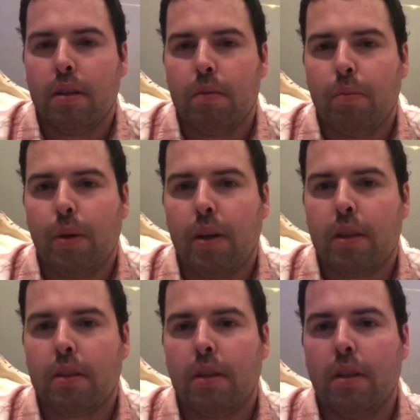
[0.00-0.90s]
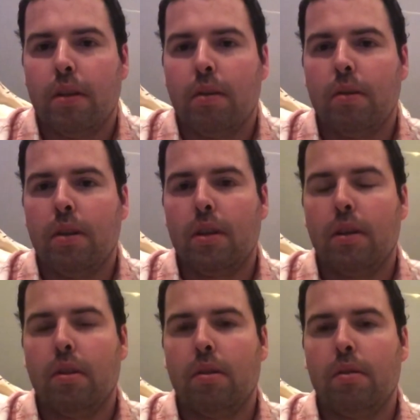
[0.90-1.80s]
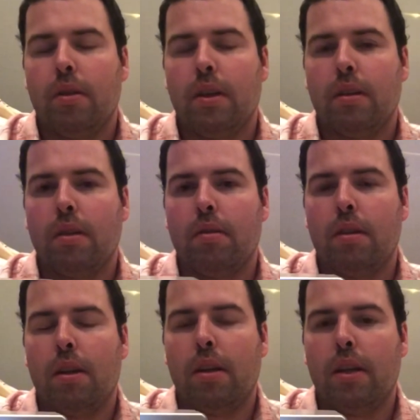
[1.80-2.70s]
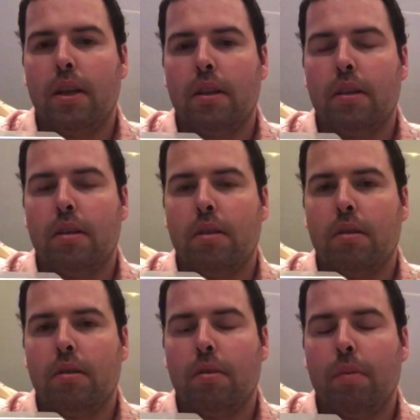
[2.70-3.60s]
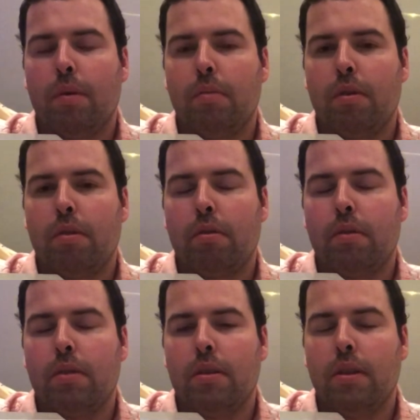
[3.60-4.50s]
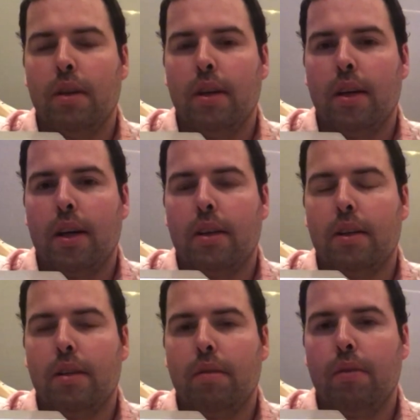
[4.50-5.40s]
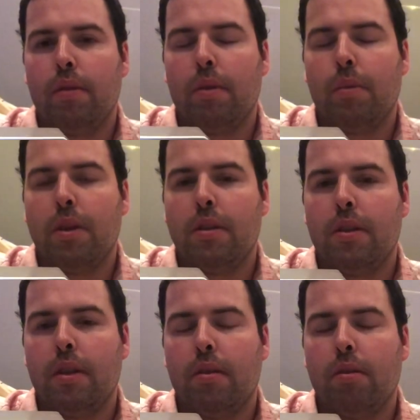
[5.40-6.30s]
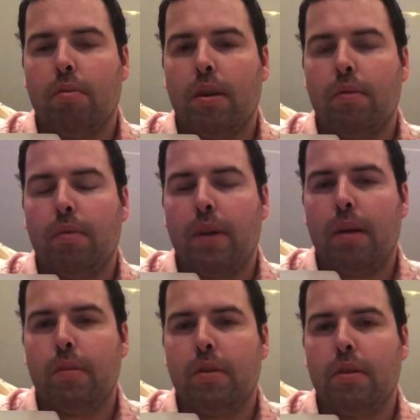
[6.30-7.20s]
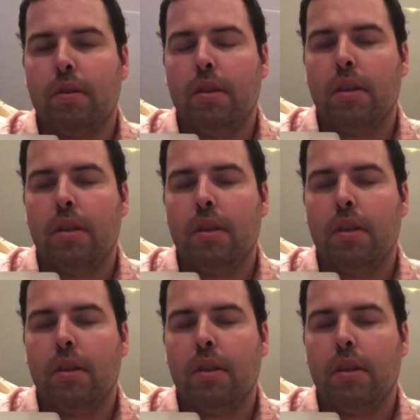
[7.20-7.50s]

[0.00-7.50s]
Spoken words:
product, all you got to do is go to the link in the bottom of the description, and then if you want to purchase this as well from Amazon,